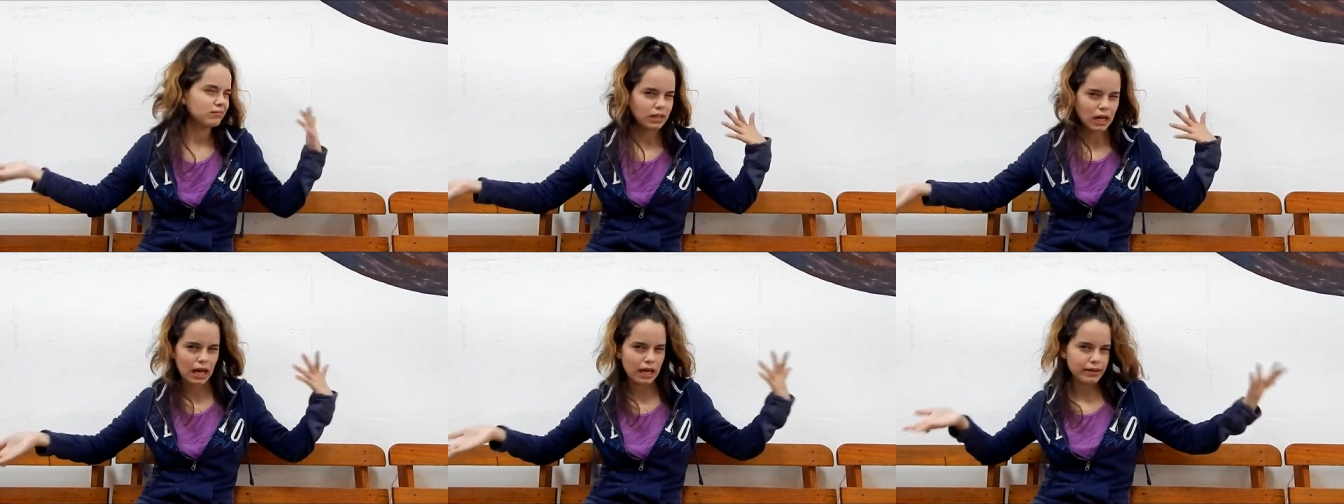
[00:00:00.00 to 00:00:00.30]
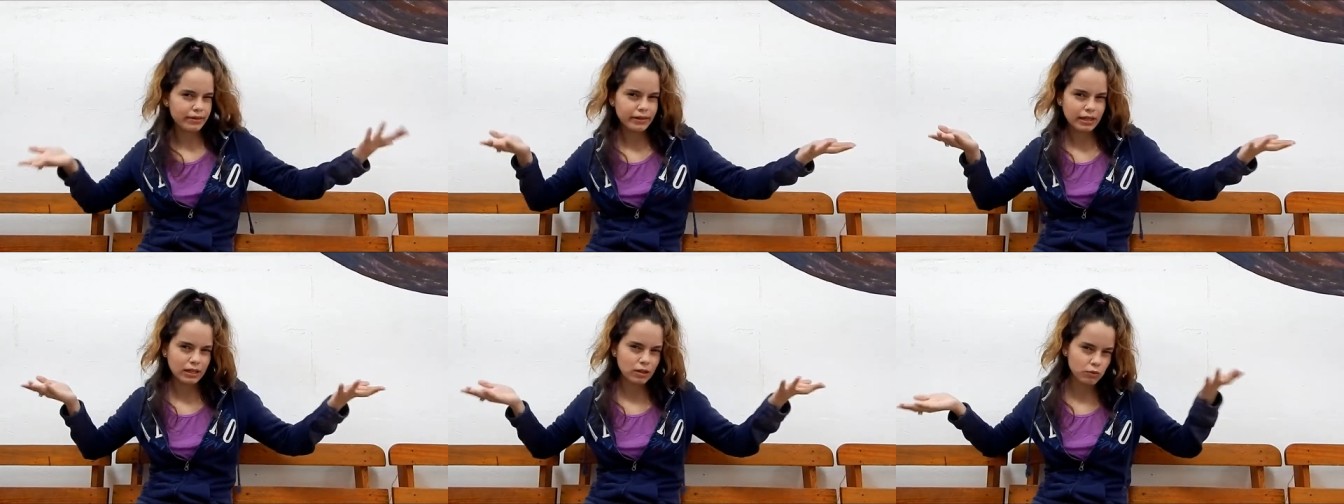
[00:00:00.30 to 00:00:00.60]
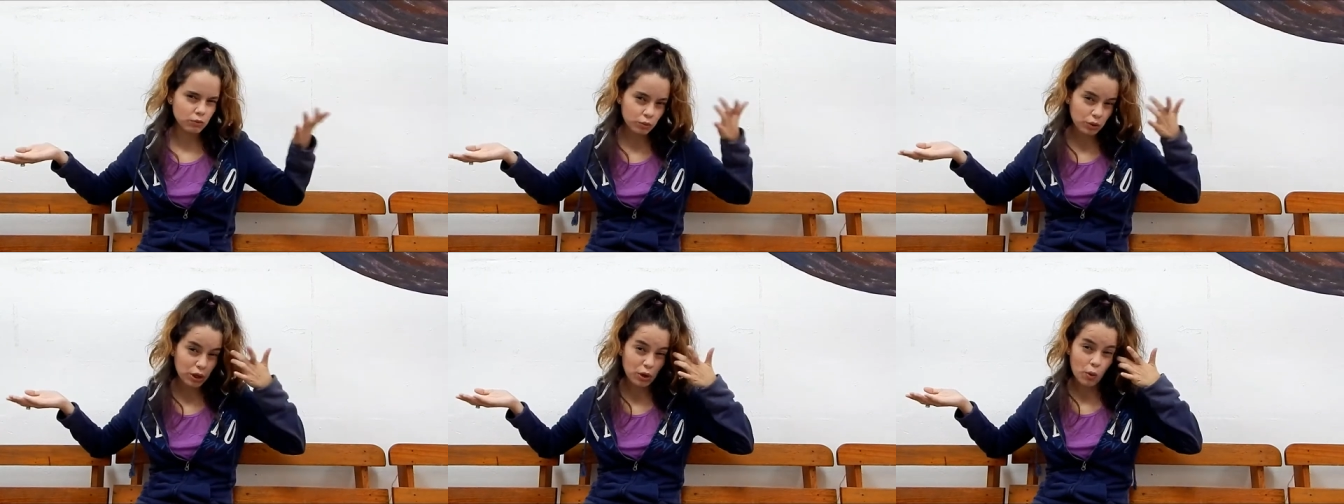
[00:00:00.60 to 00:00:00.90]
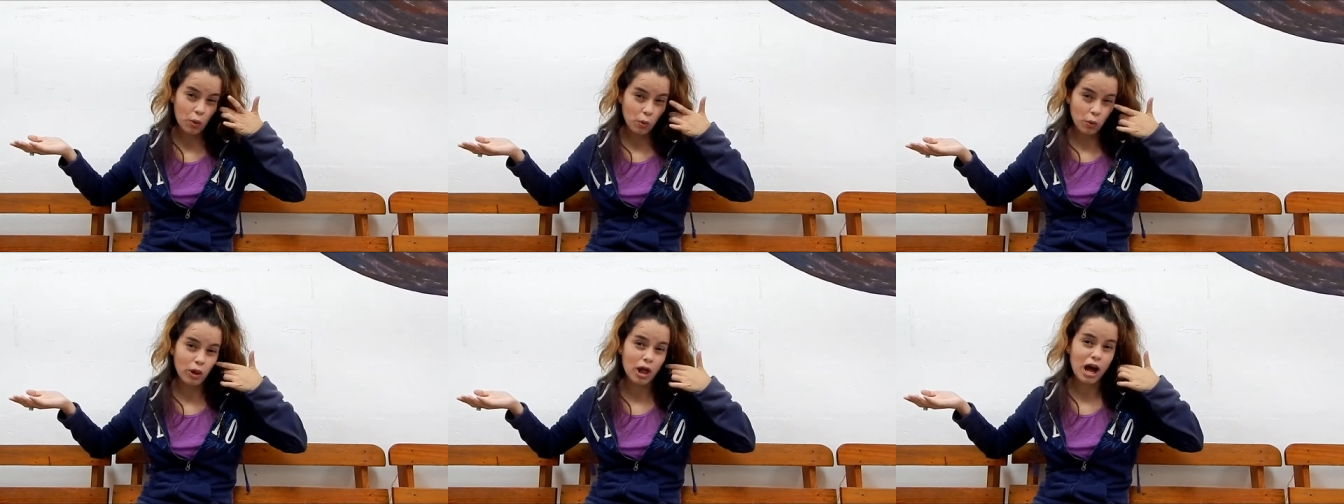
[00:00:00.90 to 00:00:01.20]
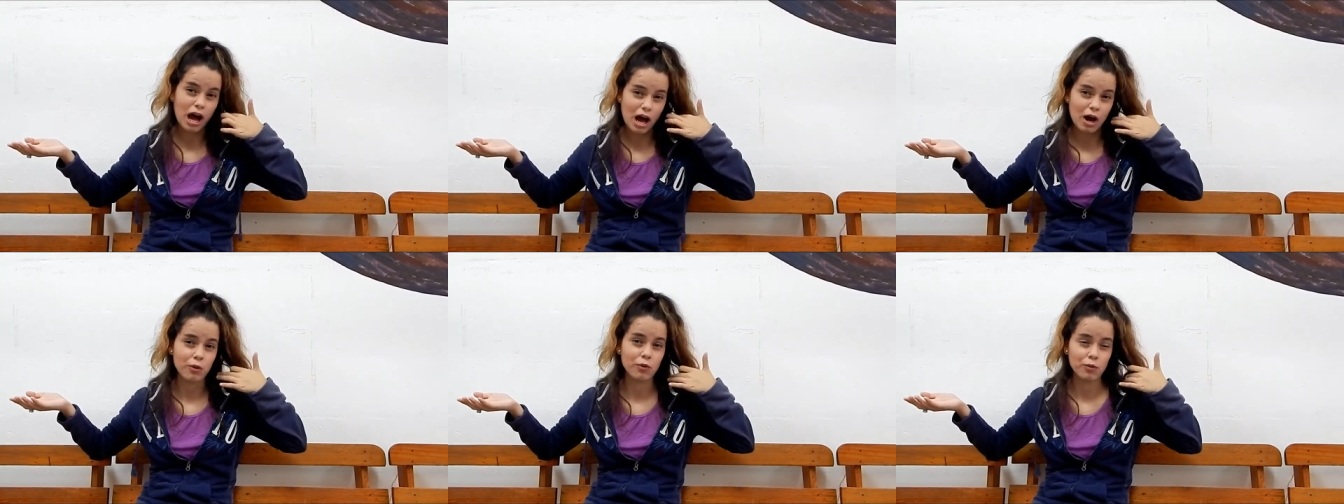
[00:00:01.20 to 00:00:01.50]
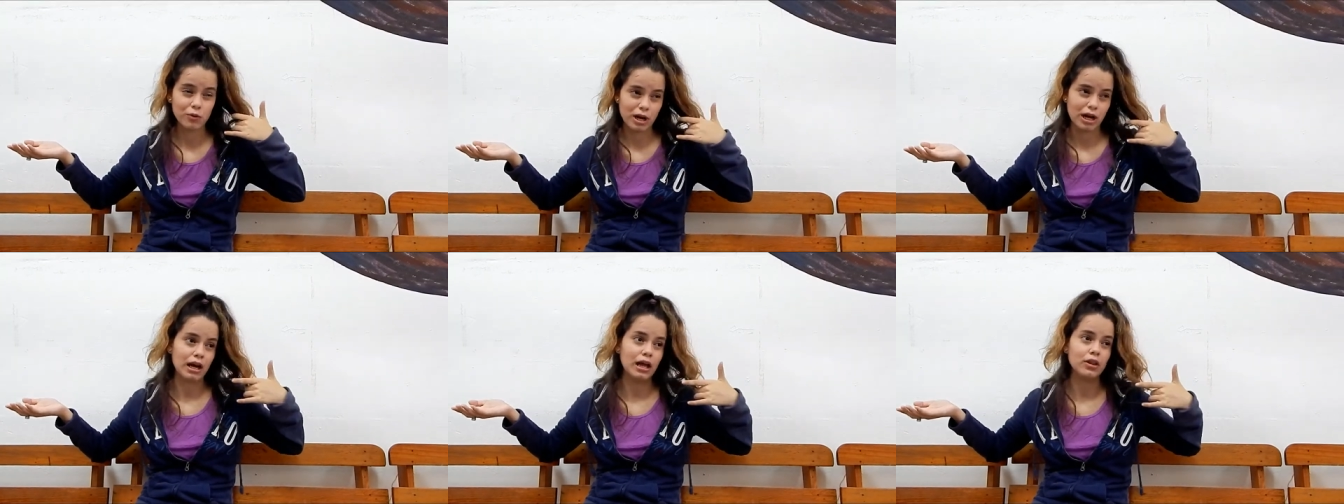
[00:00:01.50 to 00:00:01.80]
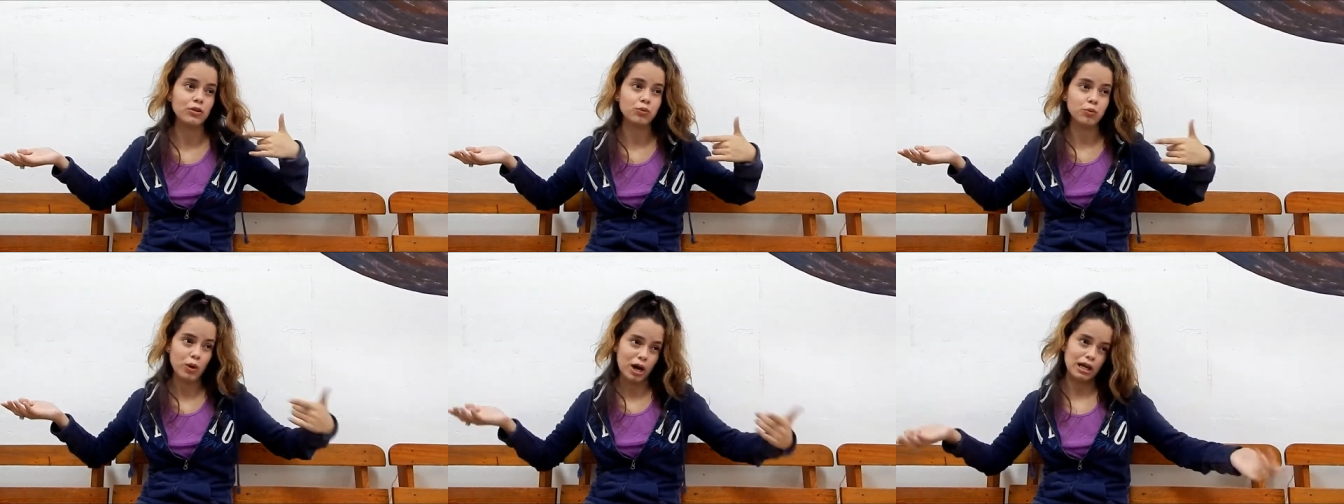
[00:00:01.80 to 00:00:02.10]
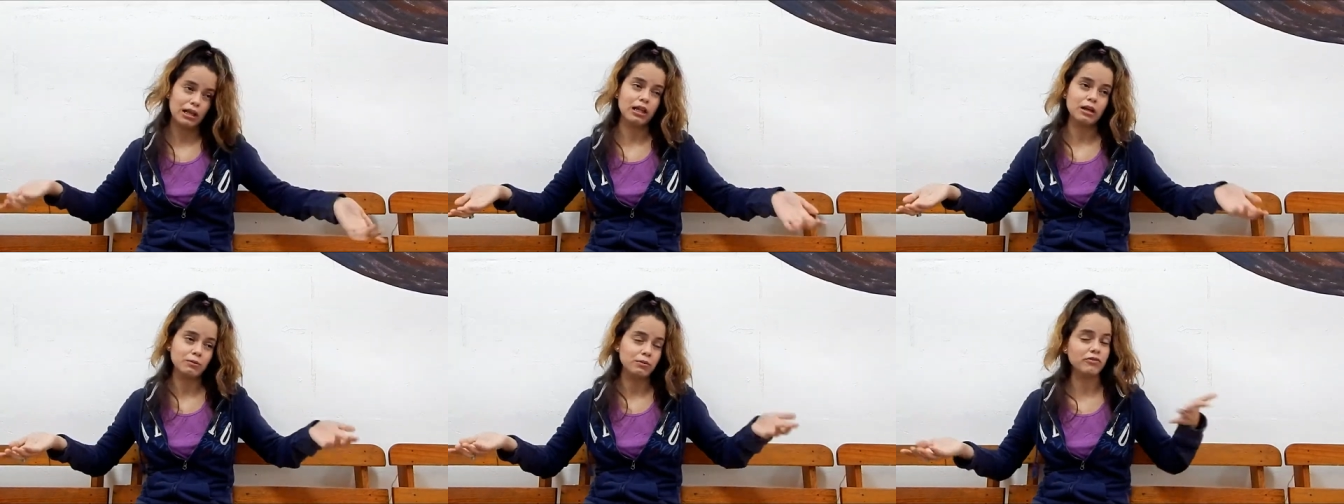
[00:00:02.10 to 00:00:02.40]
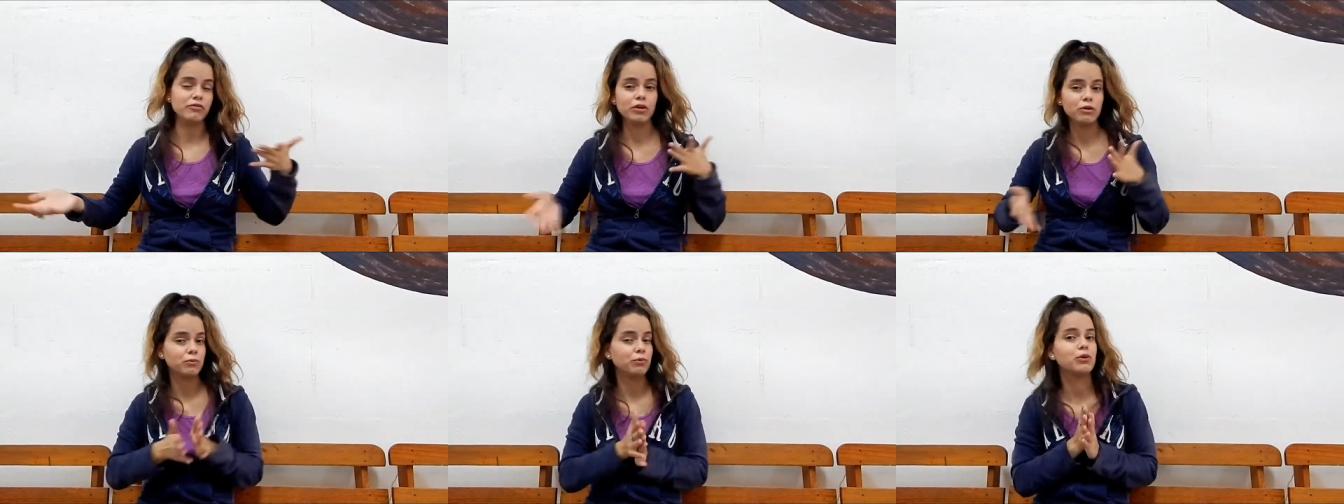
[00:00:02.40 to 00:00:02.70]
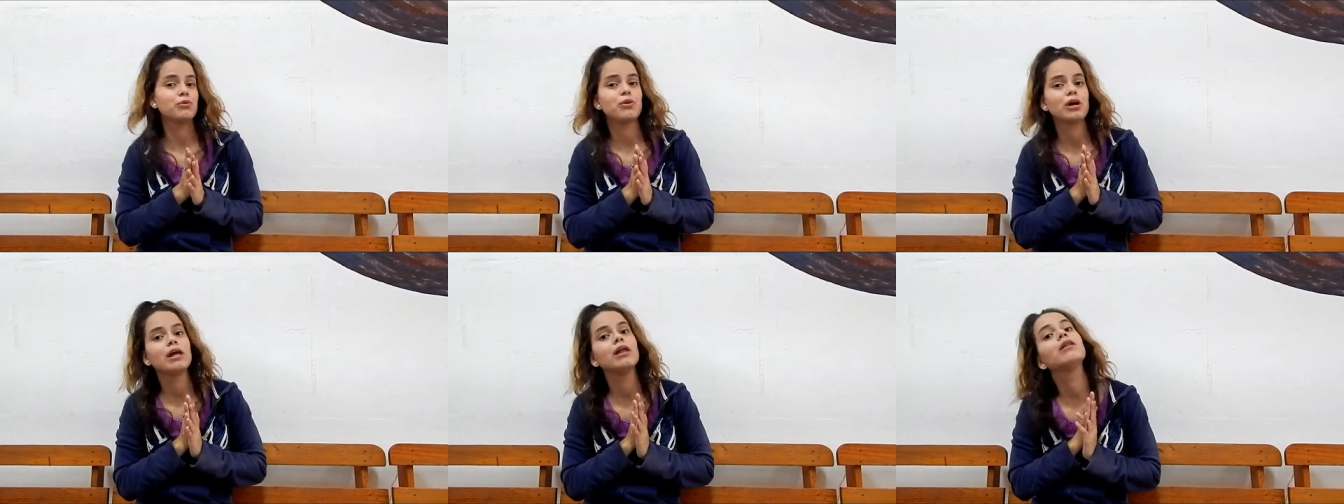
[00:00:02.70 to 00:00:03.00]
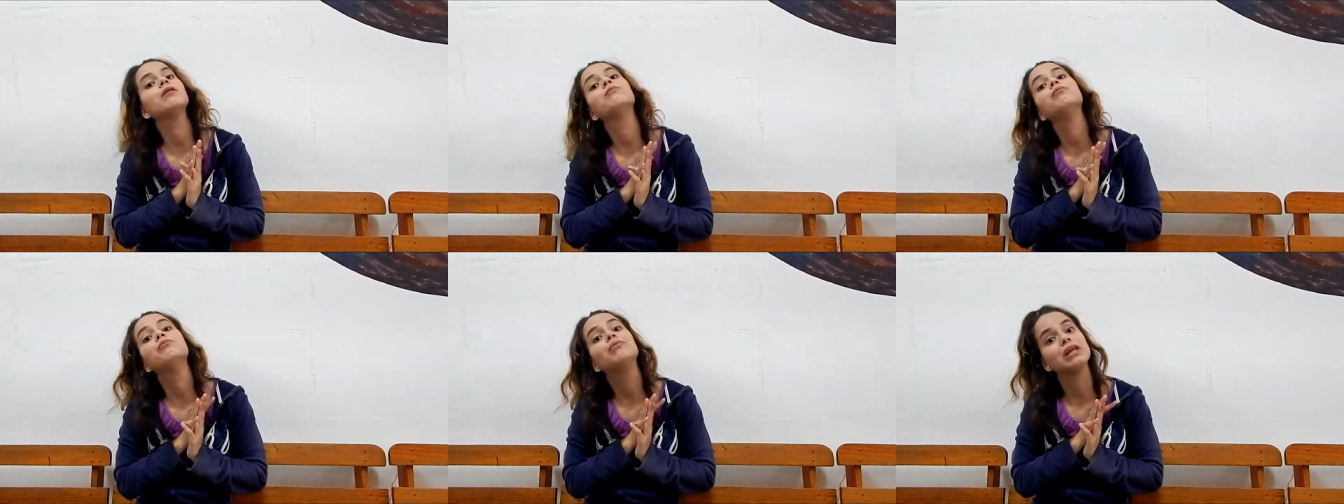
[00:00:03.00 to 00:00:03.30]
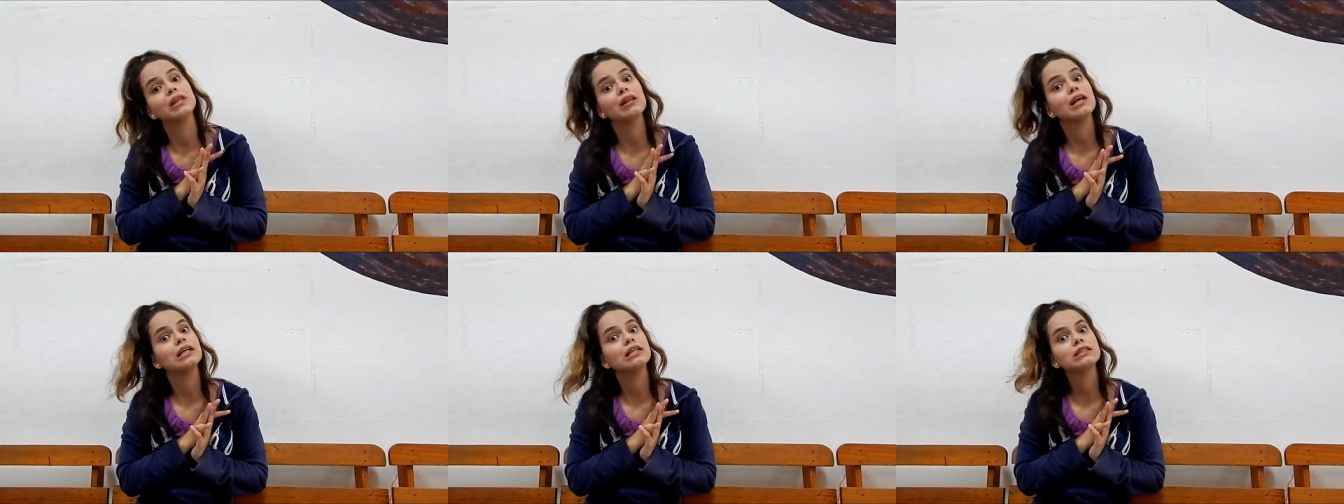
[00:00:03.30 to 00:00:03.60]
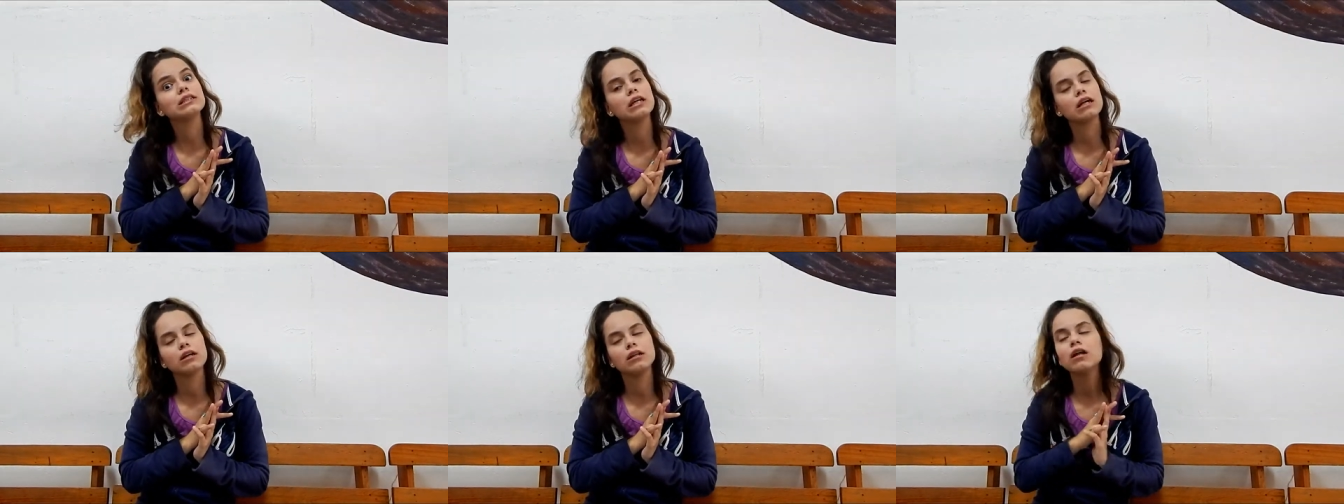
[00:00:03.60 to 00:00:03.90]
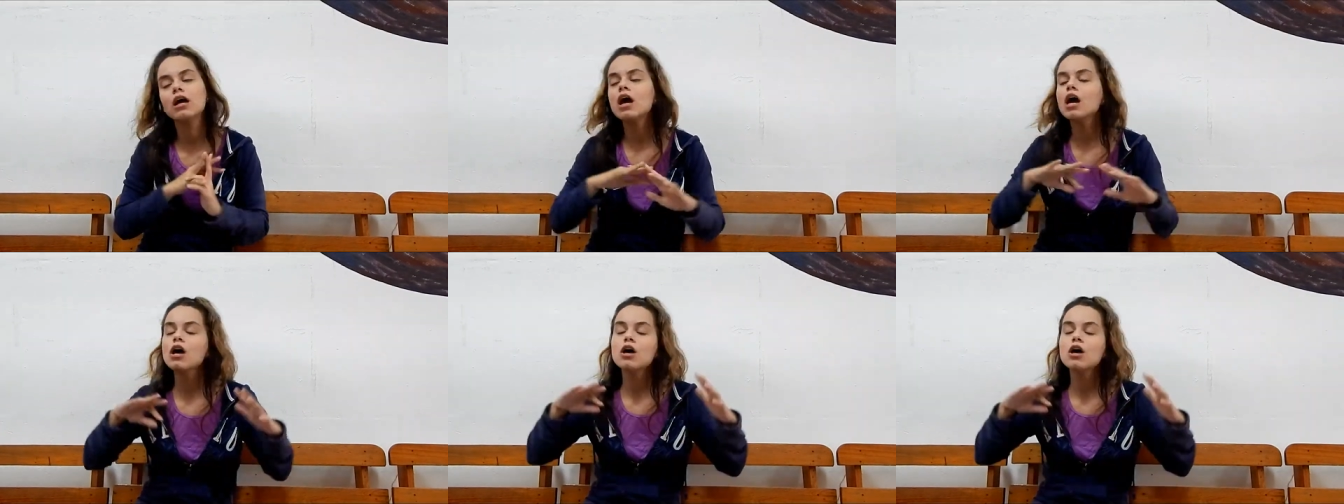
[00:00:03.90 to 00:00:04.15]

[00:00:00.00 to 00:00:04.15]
I think we all have read Twilight before we read Midnight Sun.